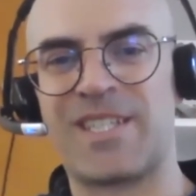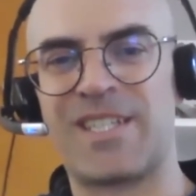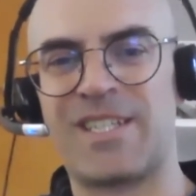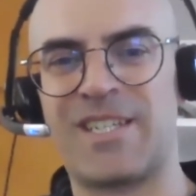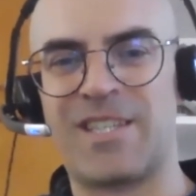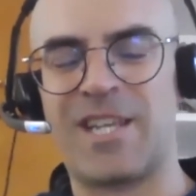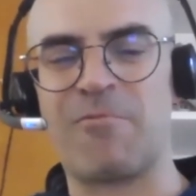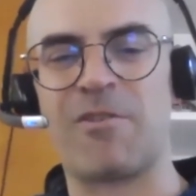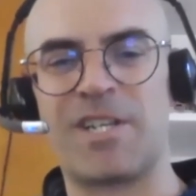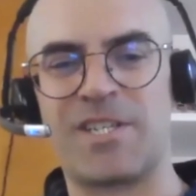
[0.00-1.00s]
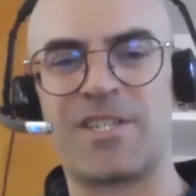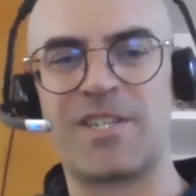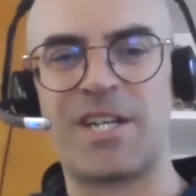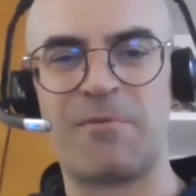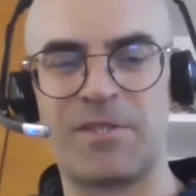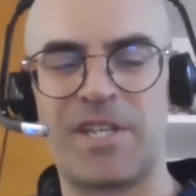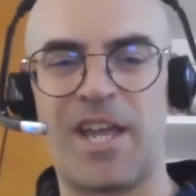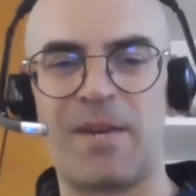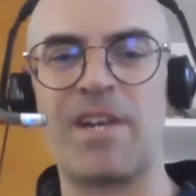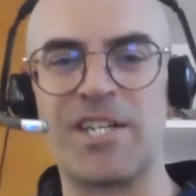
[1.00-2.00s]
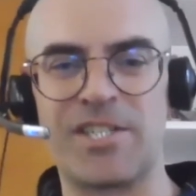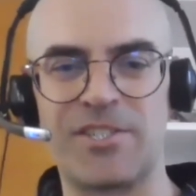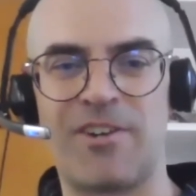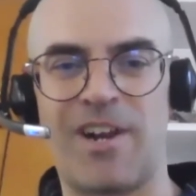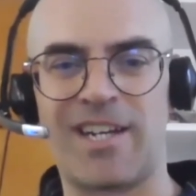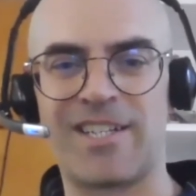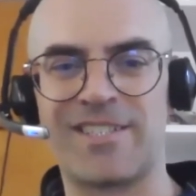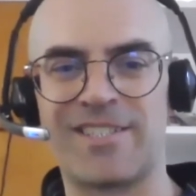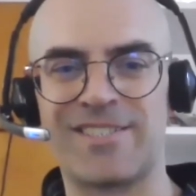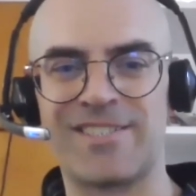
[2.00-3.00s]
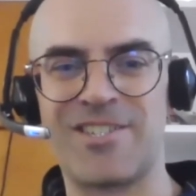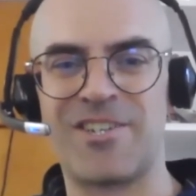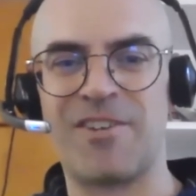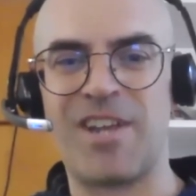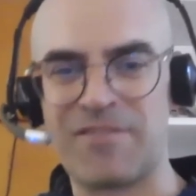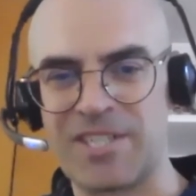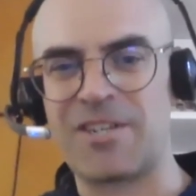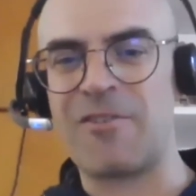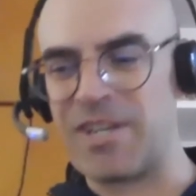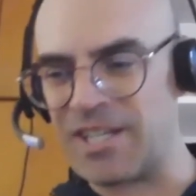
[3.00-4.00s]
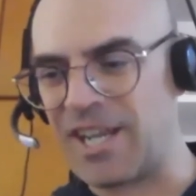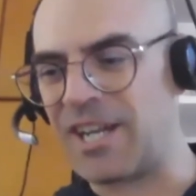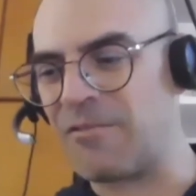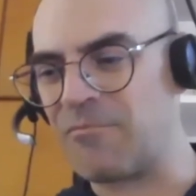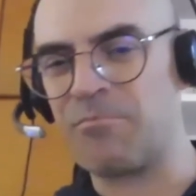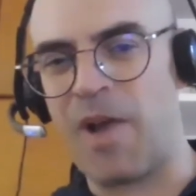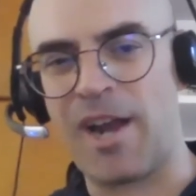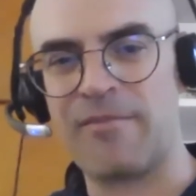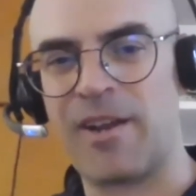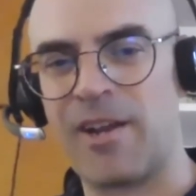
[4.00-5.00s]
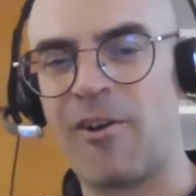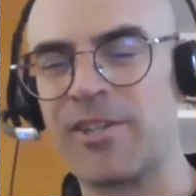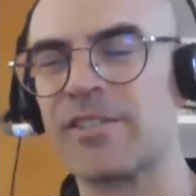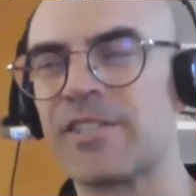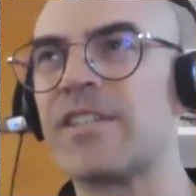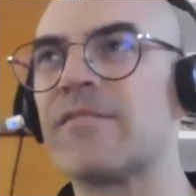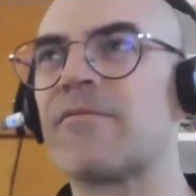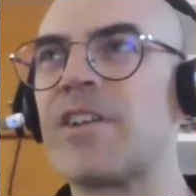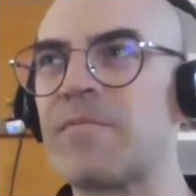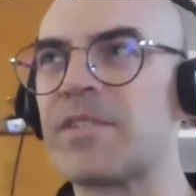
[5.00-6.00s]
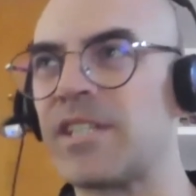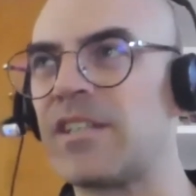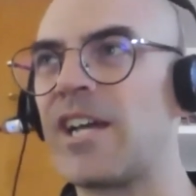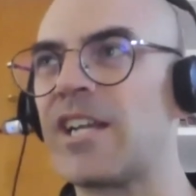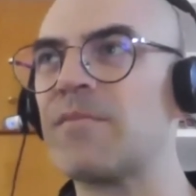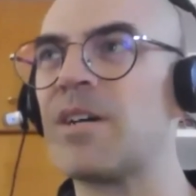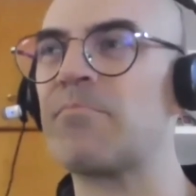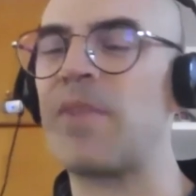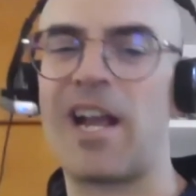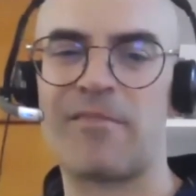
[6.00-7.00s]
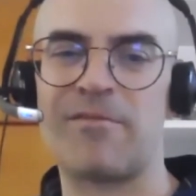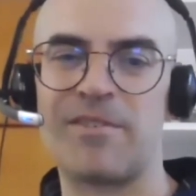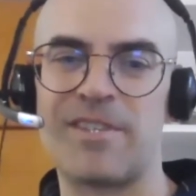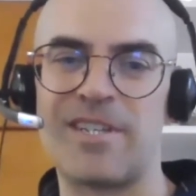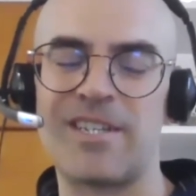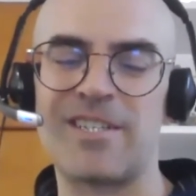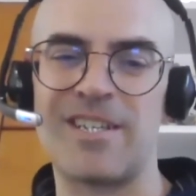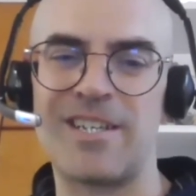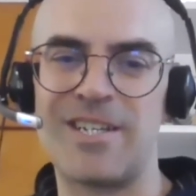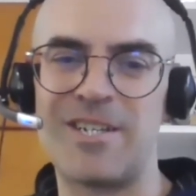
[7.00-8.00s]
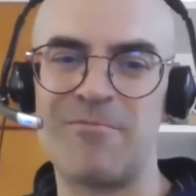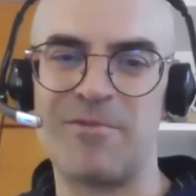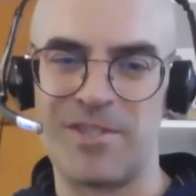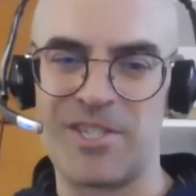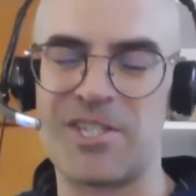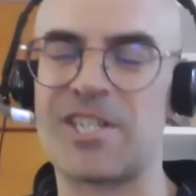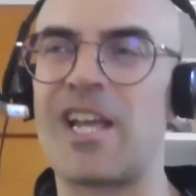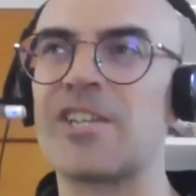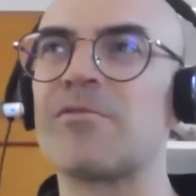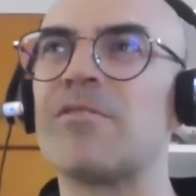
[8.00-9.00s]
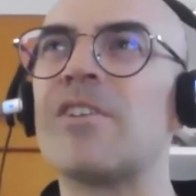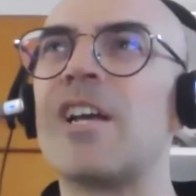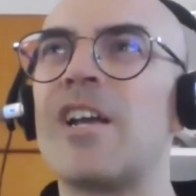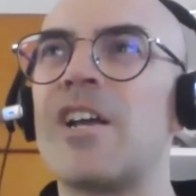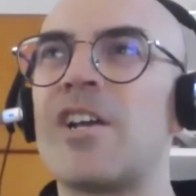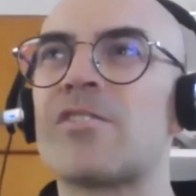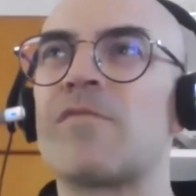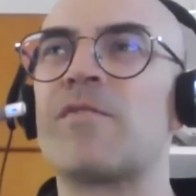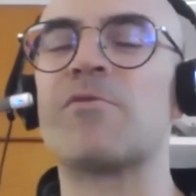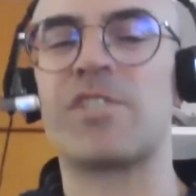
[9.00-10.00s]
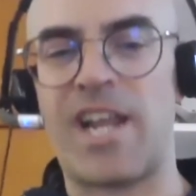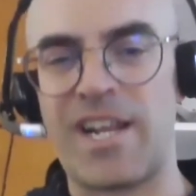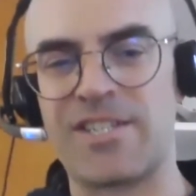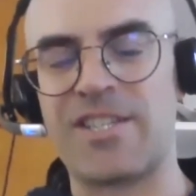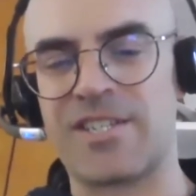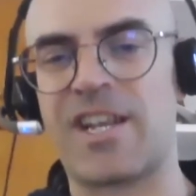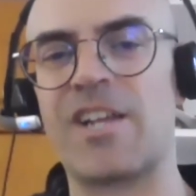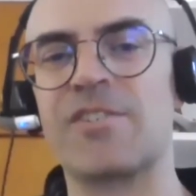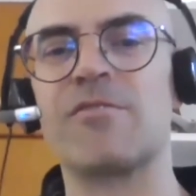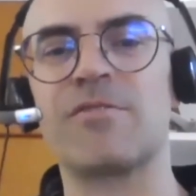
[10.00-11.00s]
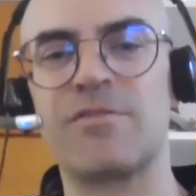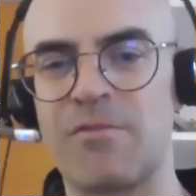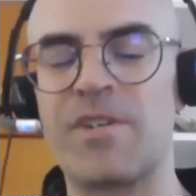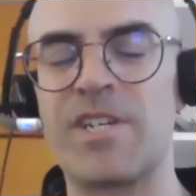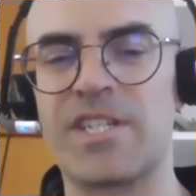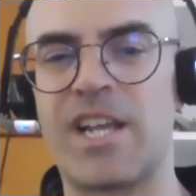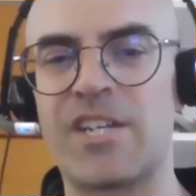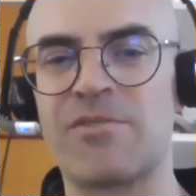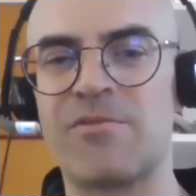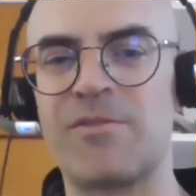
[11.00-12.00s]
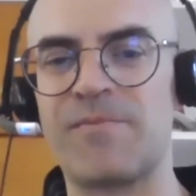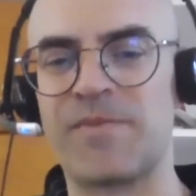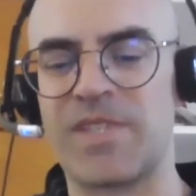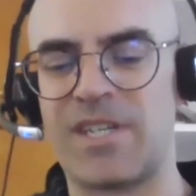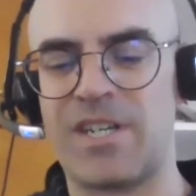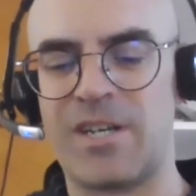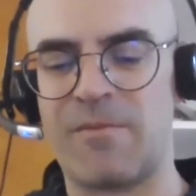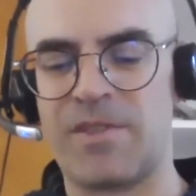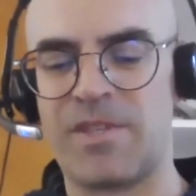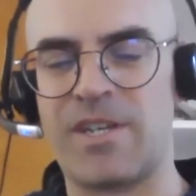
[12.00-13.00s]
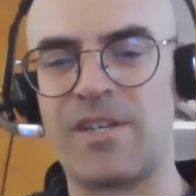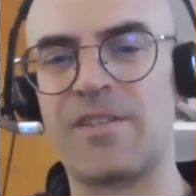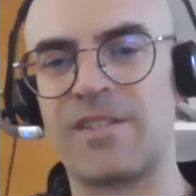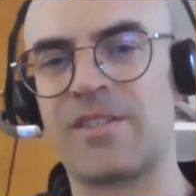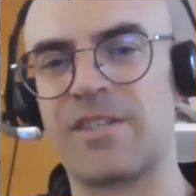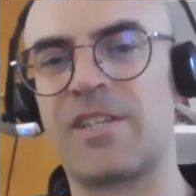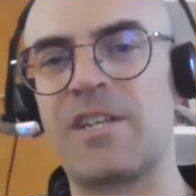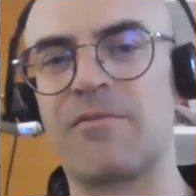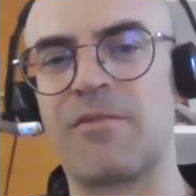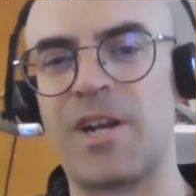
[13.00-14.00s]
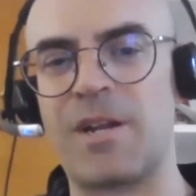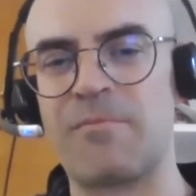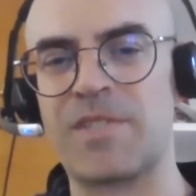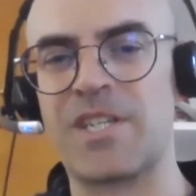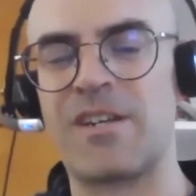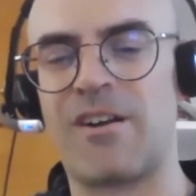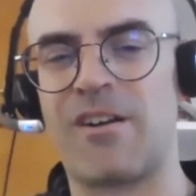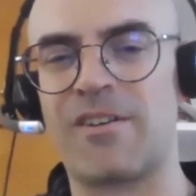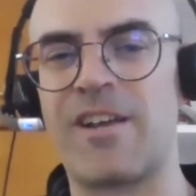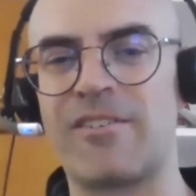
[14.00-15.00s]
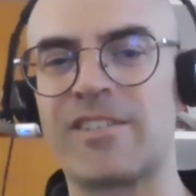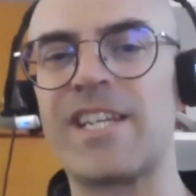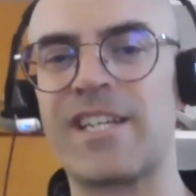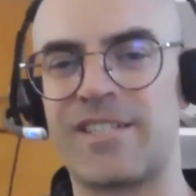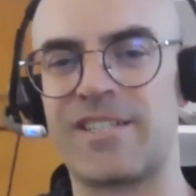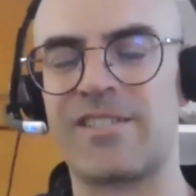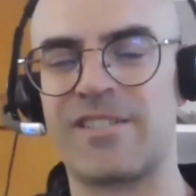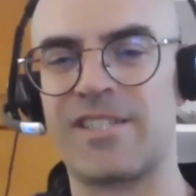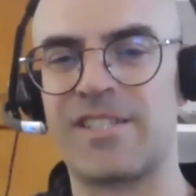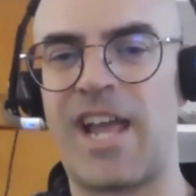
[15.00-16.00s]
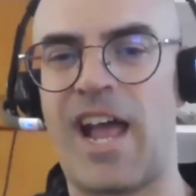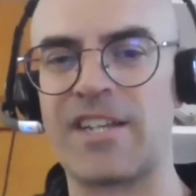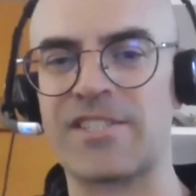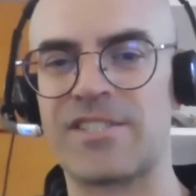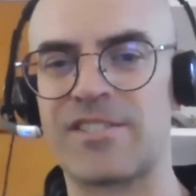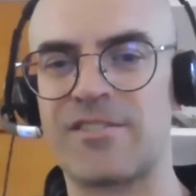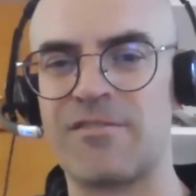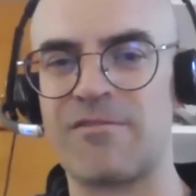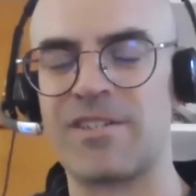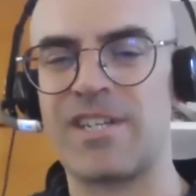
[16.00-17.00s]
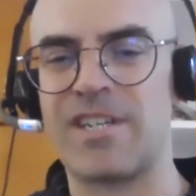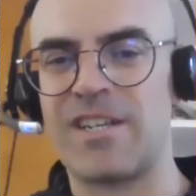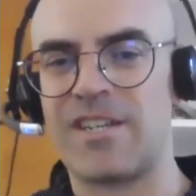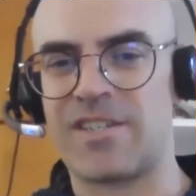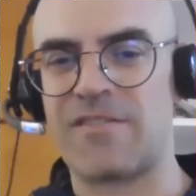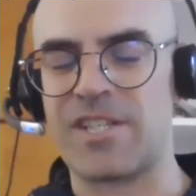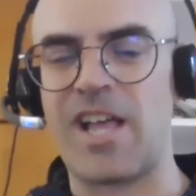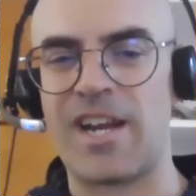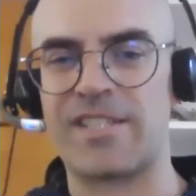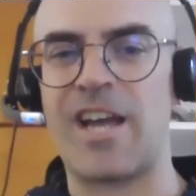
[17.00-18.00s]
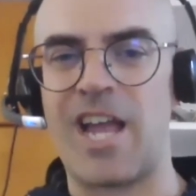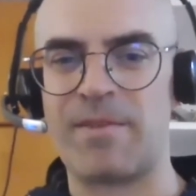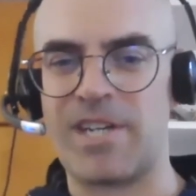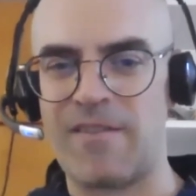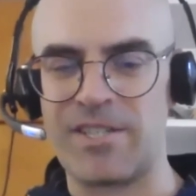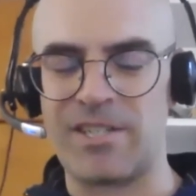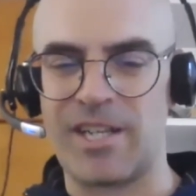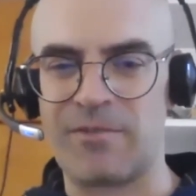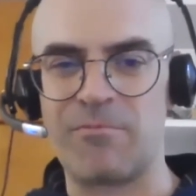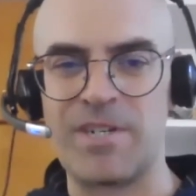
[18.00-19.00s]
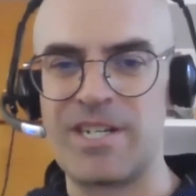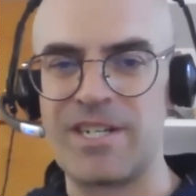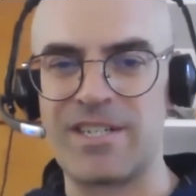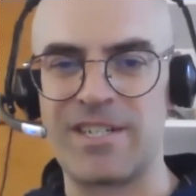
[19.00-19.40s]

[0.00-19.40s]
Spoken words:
and they weren't in sync with the animation track. So you'd have to go in and kind of modify all your keyframes to line them up back with the schedule. So if you change the schedule, do a reschedule, the keyframes are now linked to the tasks. So it saves a lot of time and having to like realign